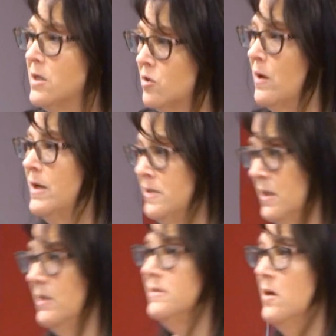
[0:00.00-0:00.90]
a trust,
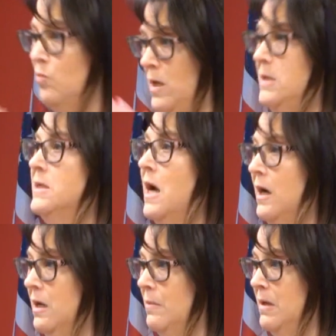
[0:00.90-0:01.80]
it is a written
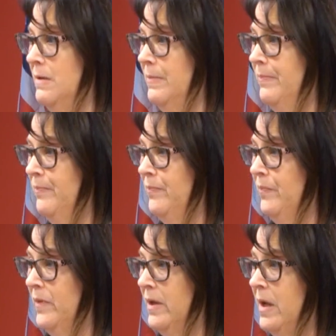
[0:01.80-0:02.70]
document.
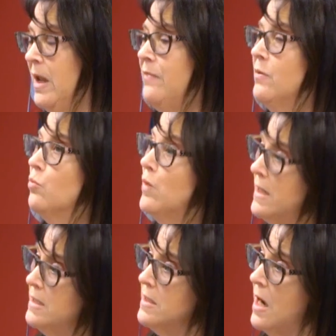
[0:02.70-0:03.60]
The
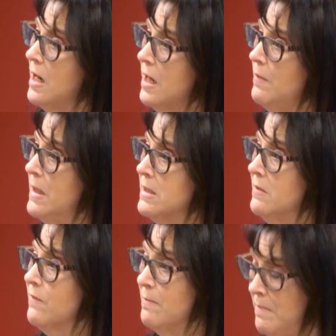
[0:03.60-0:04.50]
written
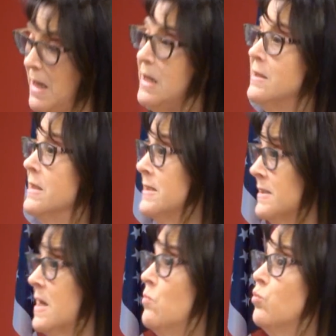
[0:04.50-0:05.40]
document for many things
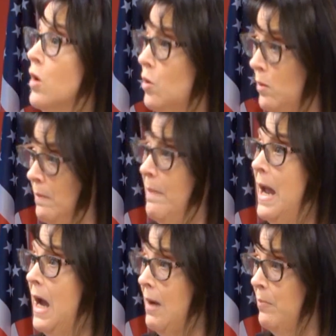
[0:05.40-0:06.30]
is a
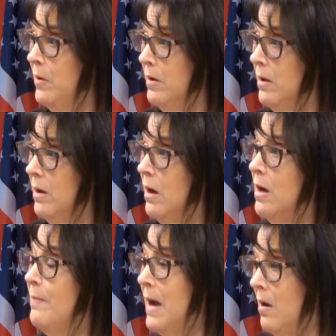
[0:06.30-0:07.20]
roadmap
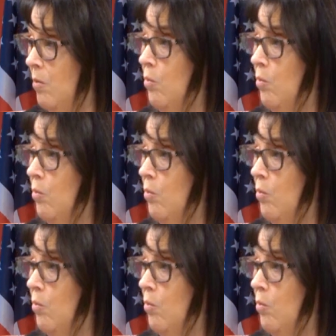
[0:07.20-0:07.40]
about